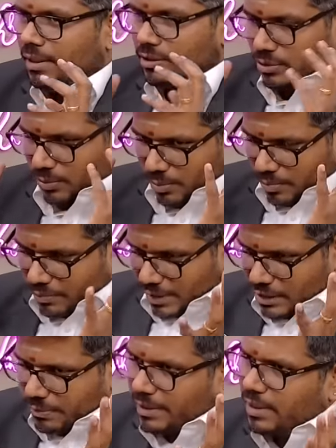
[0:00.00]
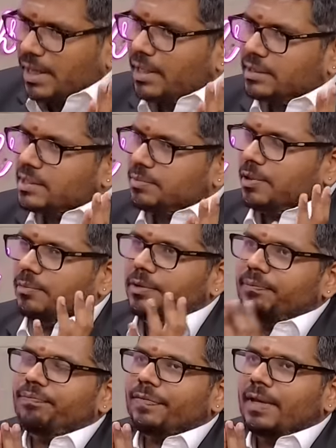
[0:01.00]
So that's why they had this
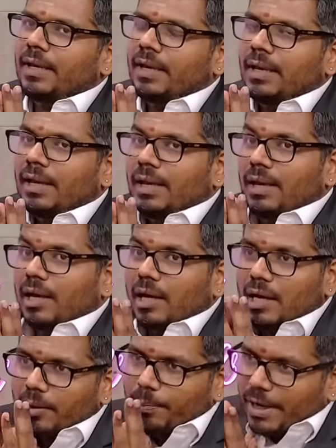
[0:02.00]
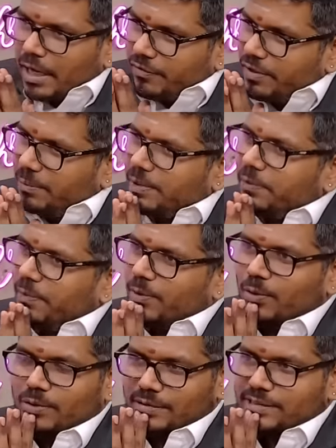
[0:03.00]
problem. Apart from that, when
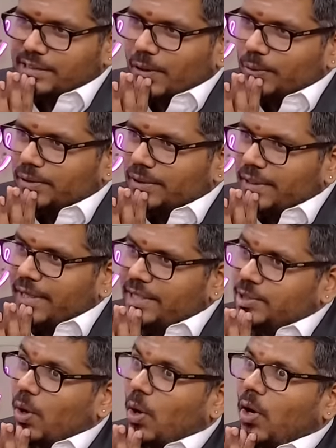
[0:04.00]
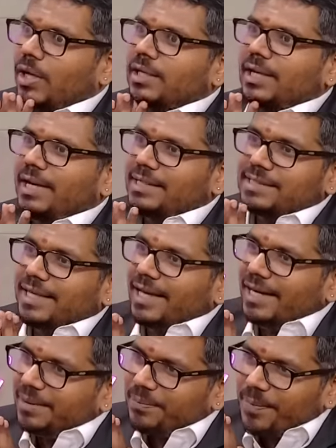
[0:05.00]
you go to the south, it's hot as
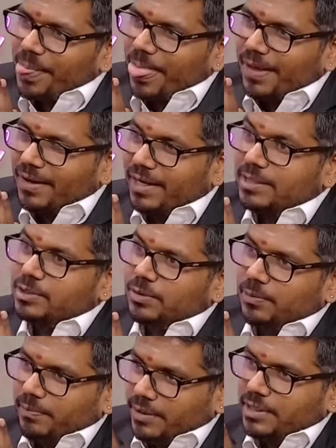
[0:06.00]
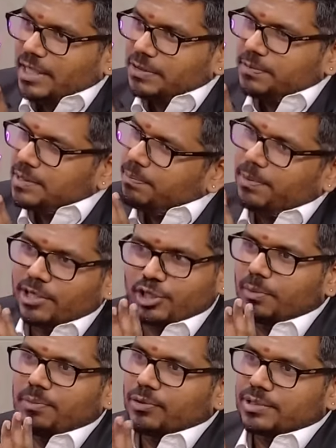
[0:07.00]
hell, right? So Madras was a
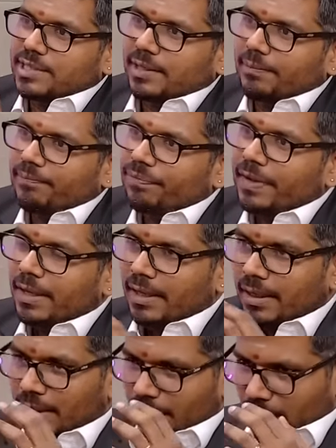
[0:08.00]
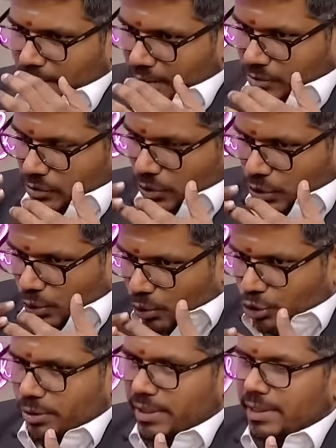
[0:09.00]
punishment posting. So
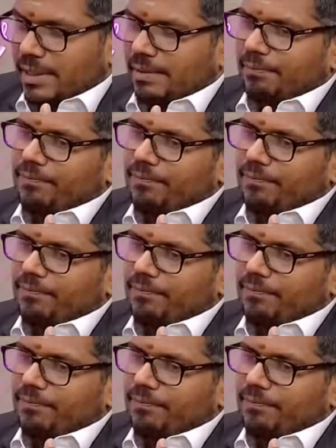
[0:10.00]
usually...